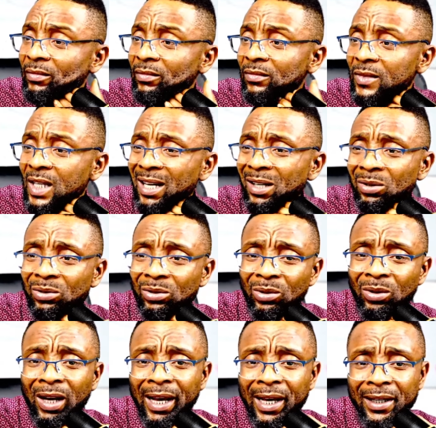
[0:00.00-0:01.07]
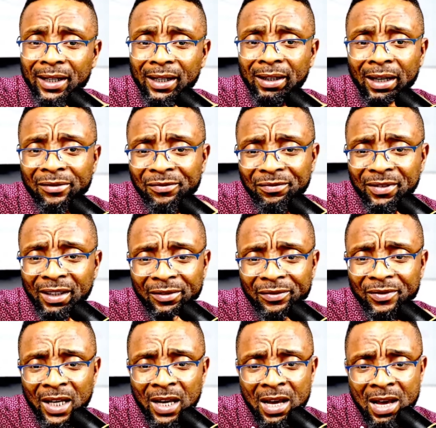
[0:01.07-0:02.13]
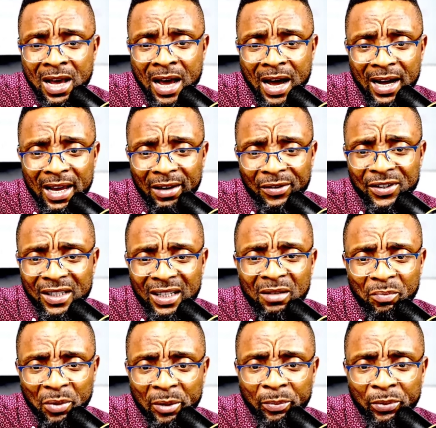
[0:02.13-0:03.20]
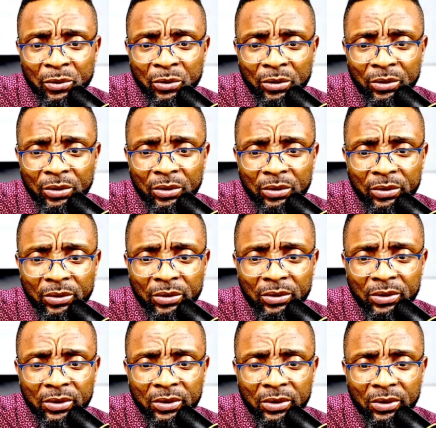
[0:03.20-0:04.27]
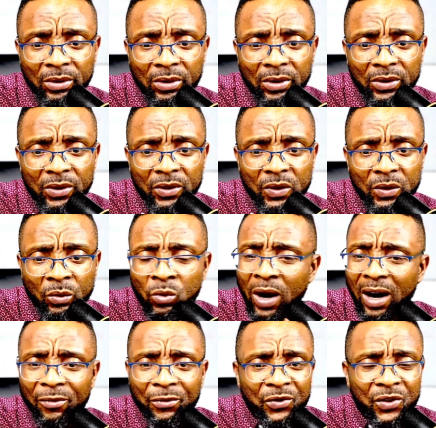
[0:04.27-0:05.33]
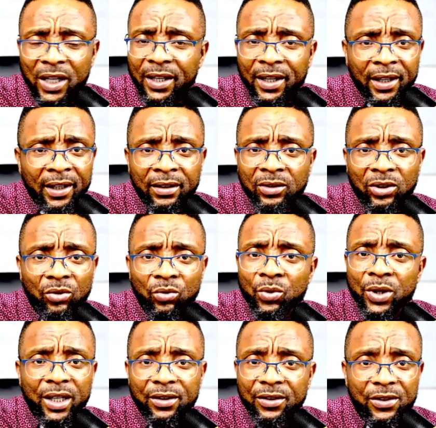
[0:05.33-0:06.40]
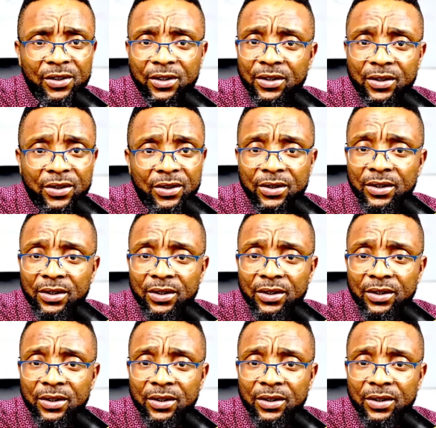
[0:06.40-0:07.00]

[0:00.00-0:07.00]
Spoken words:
I don't know. Like I have seen people who have taken risks